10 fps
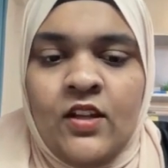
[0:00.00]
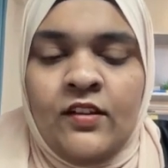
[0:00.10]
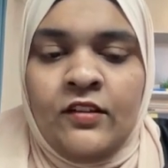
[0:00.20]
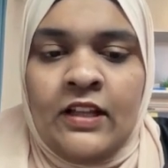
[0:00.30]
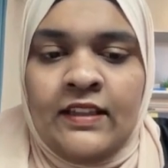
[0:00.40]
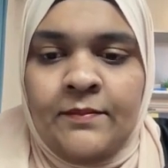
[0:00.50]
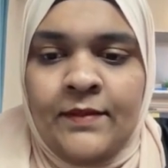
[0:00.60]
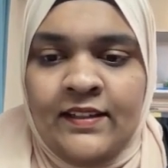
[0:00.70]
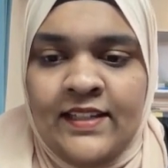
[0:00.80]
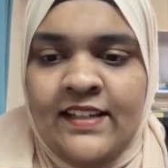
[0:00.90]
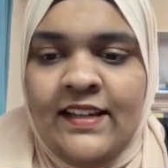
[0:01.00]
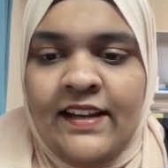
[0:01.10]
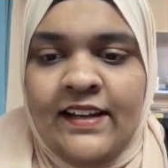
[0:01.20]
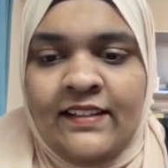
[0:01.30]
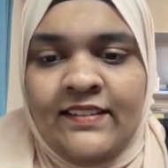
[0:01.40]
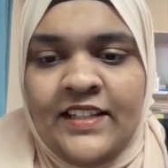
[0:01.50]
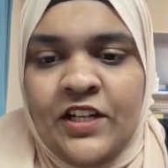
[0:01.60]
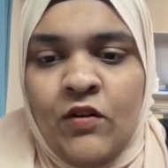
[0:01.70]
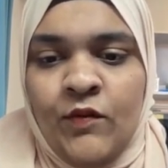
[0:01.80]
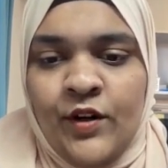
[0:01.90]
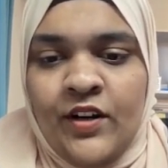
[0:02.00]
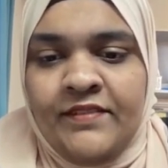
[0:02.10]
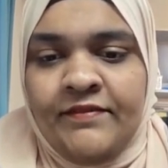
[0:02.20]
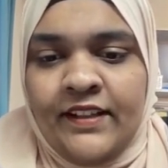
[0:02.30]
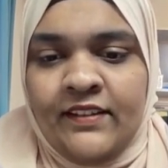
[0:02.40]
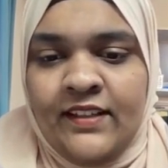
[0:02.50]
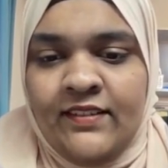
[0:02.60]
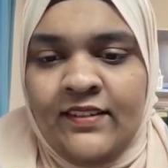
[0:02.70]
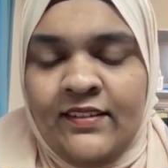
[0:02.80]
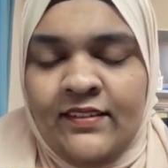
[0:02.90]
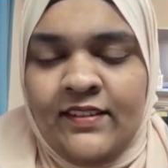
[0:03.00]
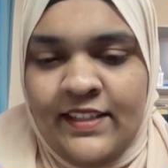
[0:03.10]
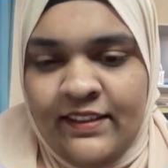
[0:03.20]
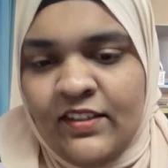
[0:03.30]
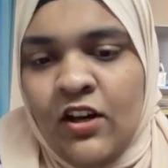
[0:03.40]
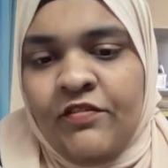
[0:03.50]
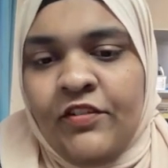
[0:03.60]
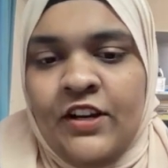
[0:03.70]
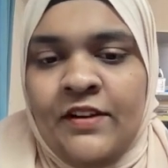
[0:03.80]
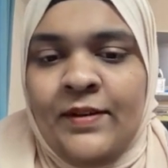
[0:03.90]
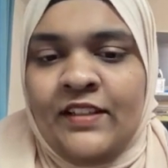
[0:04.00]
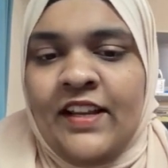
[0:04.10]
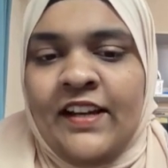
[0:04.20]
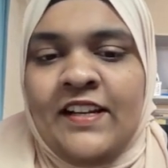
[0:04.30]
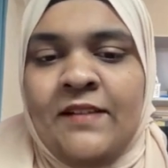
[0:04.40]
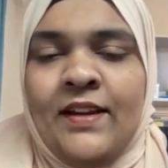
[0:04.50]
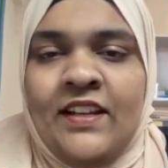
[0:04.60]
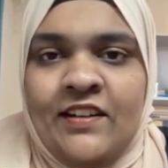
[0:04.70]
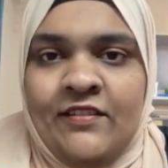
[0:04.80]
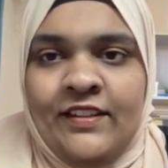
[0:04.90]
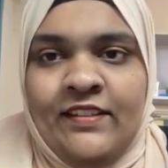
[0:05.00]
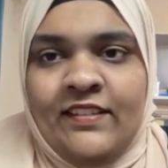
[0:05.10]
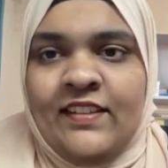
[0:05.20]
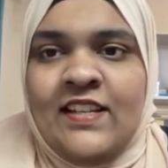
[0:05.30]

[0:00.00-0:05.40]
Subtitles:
So ultimately, enhancing the overall effectiveness of collaborating academic endeavors.